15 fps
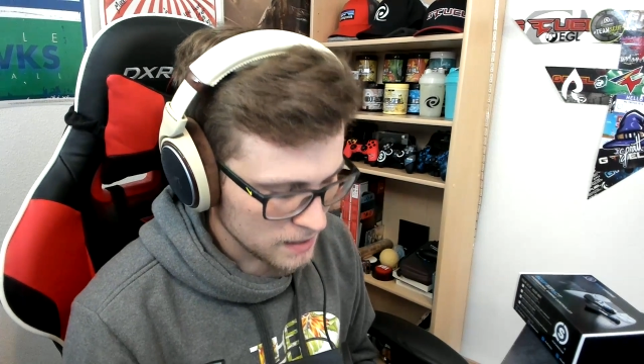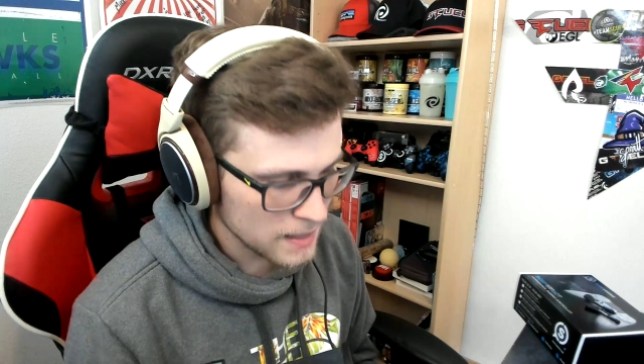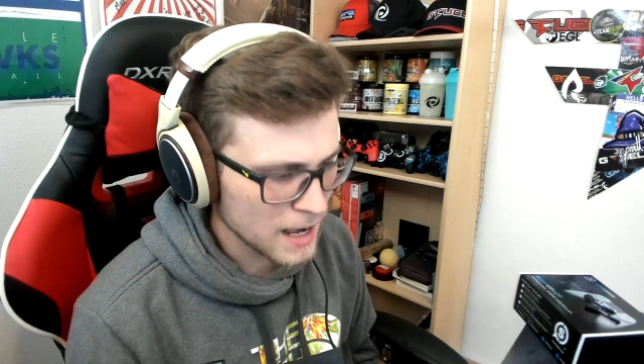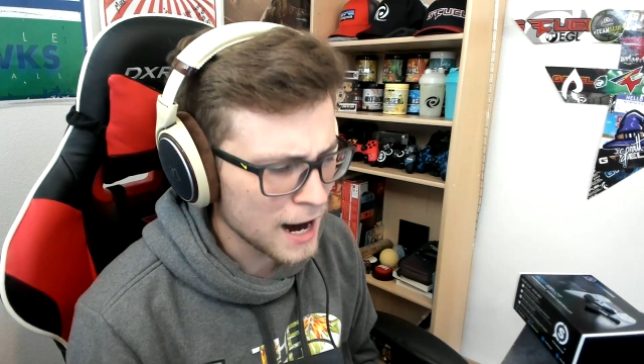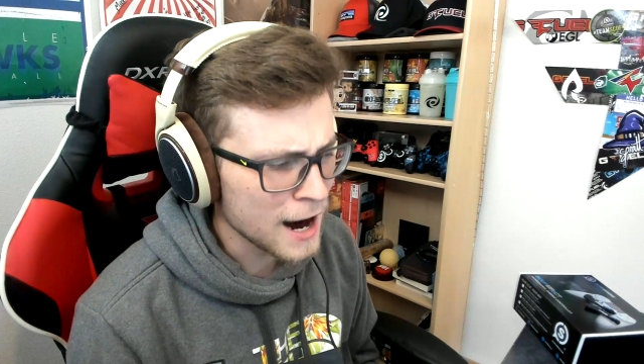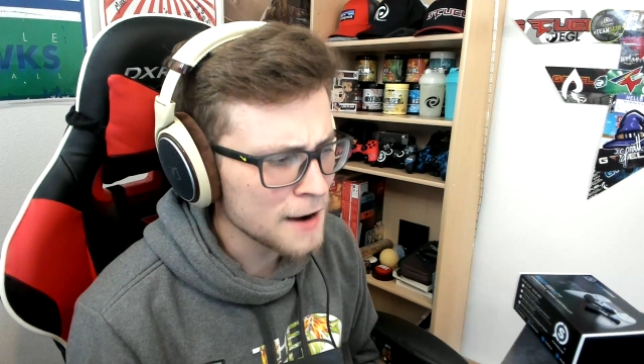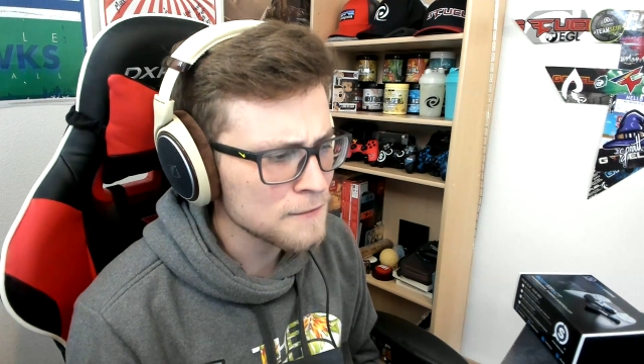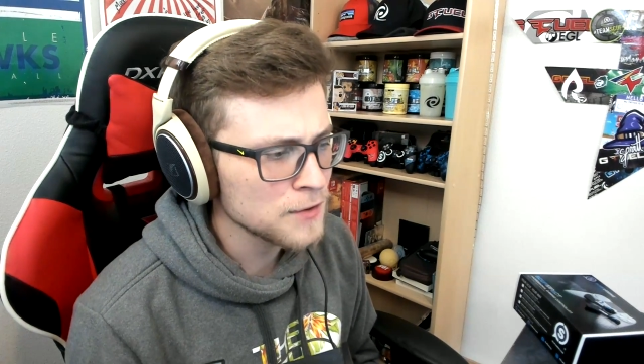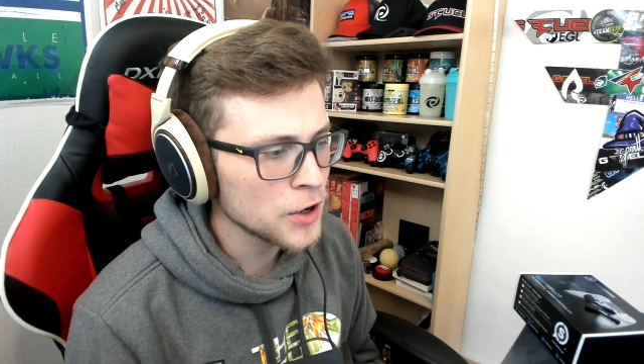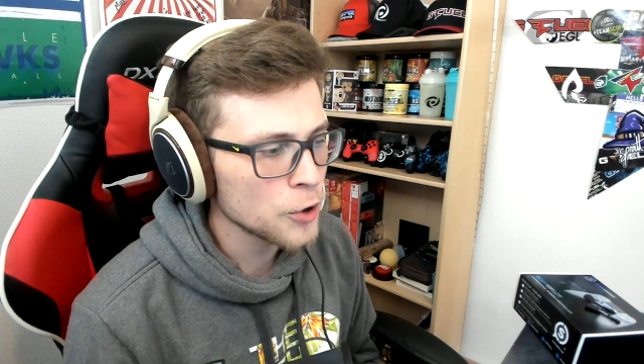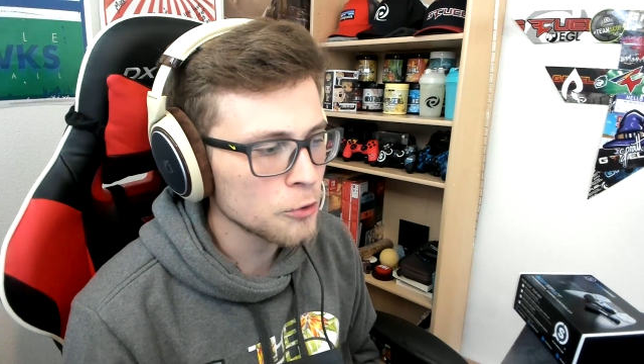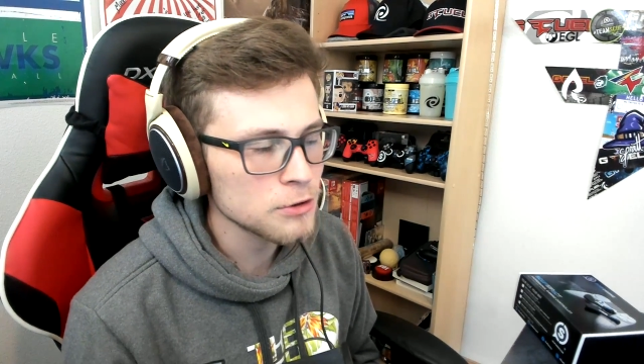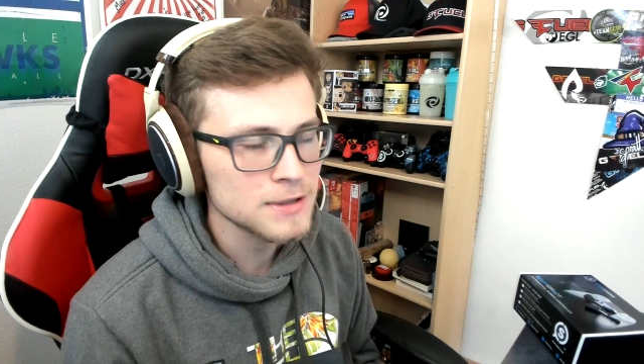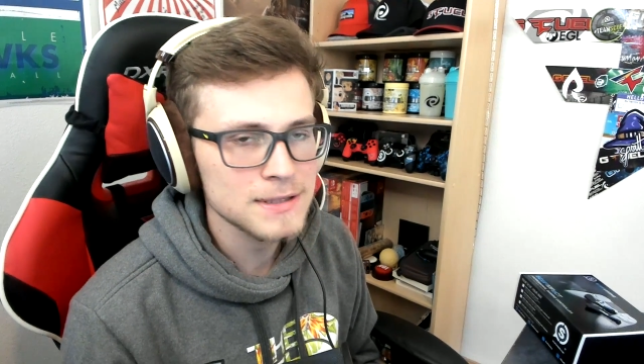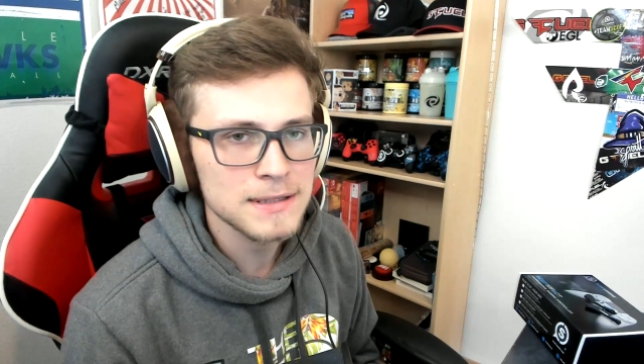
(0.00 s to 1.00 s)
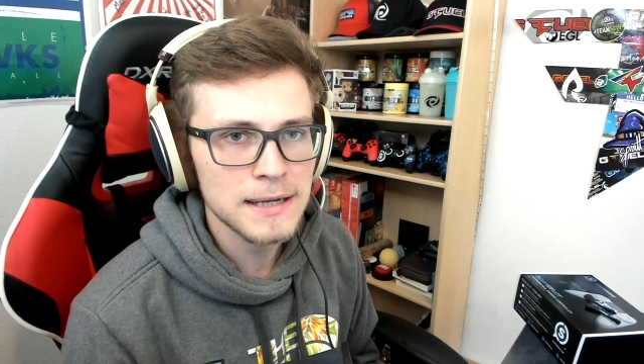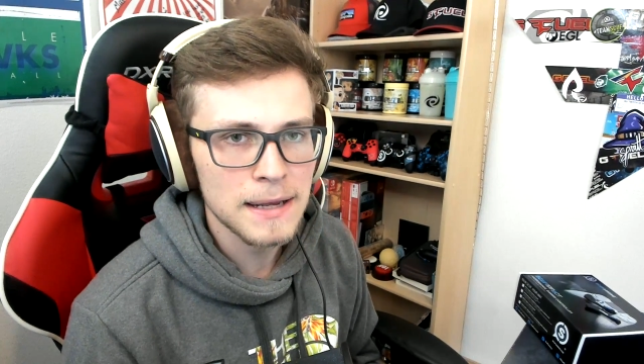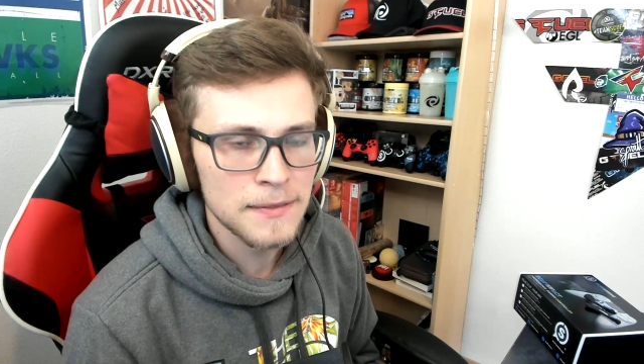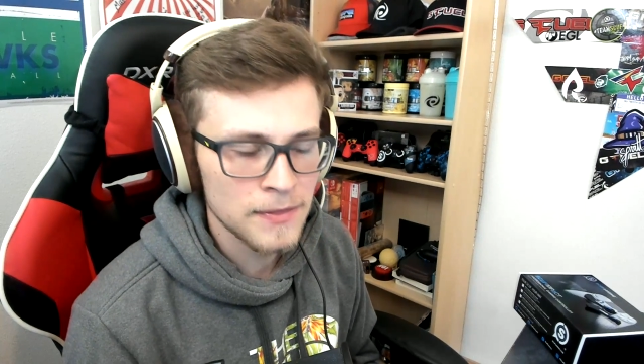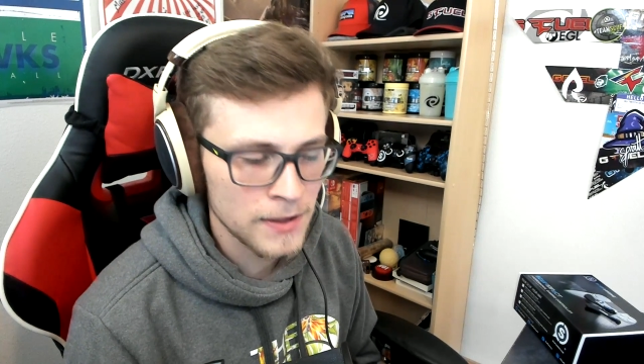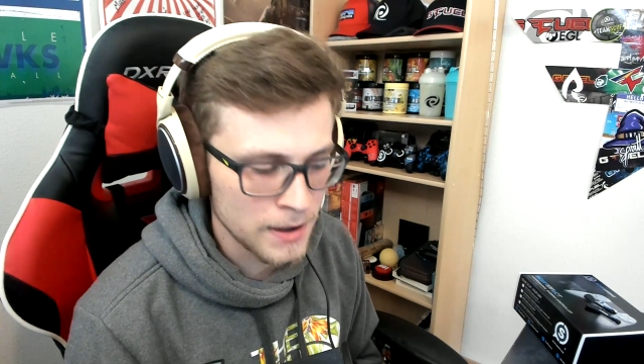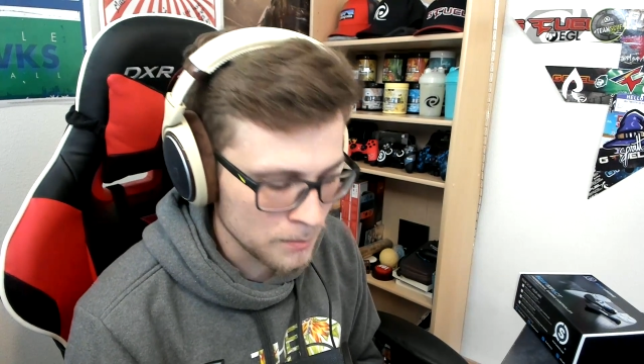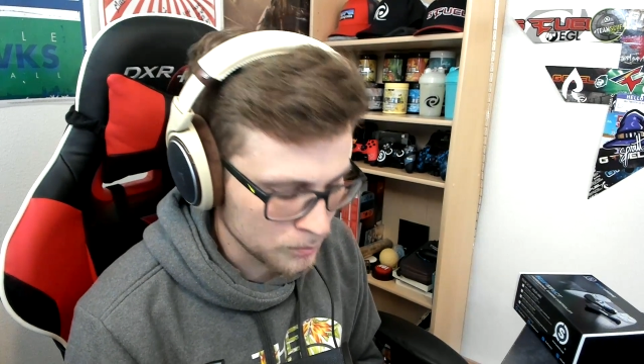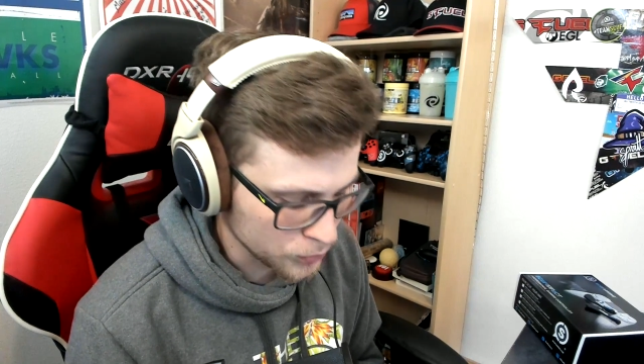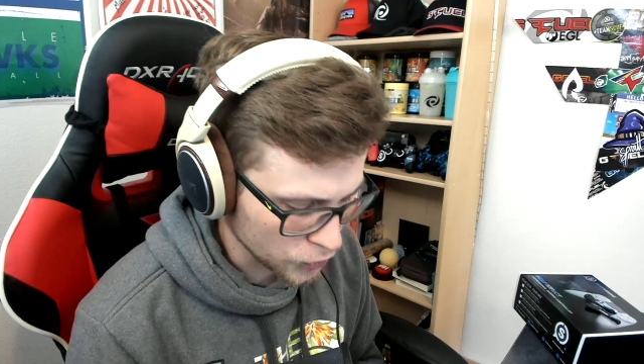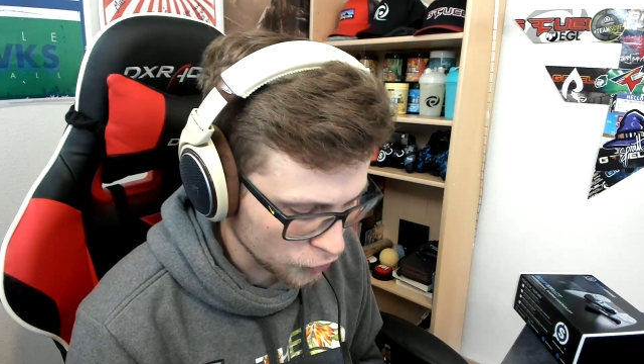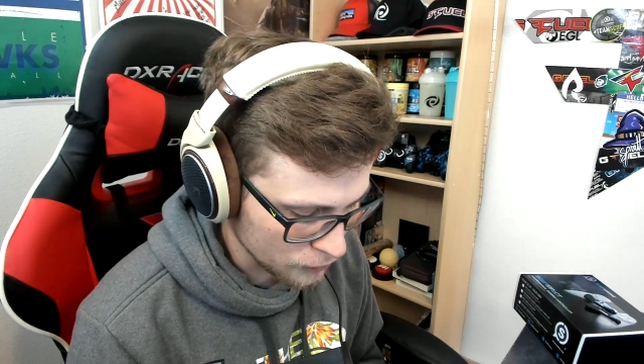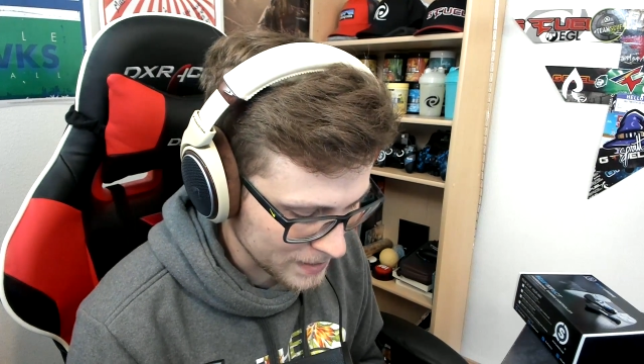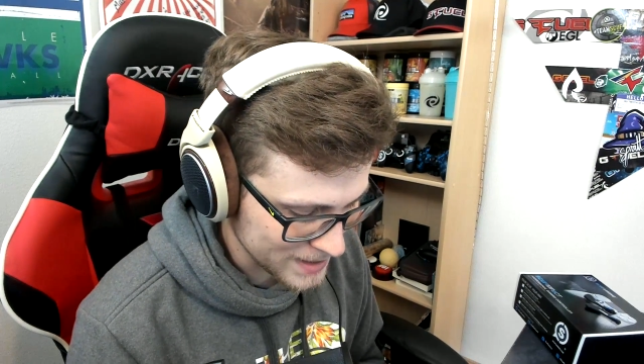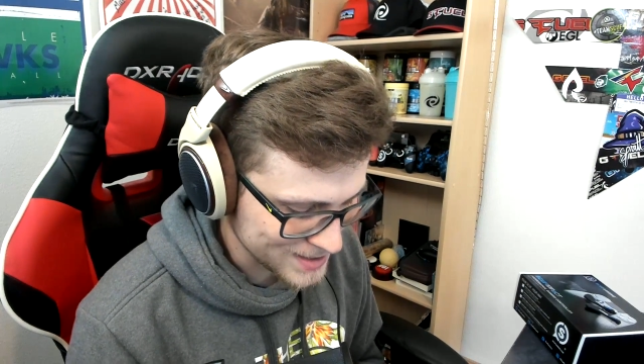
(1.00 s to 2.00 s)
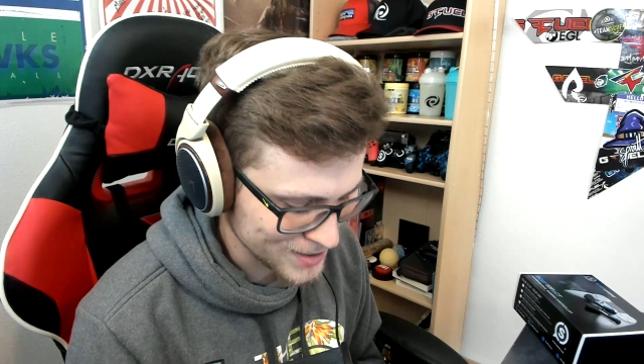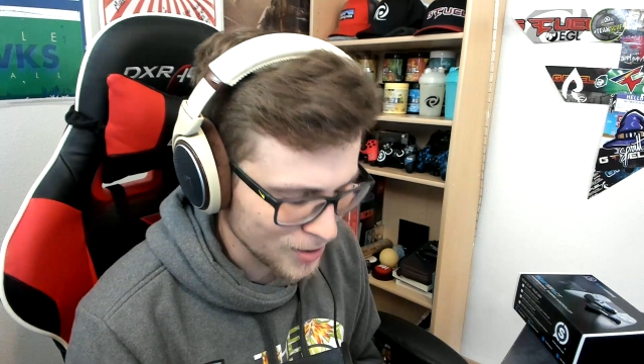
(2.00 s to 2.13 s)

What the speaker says: that I've noticed the improvements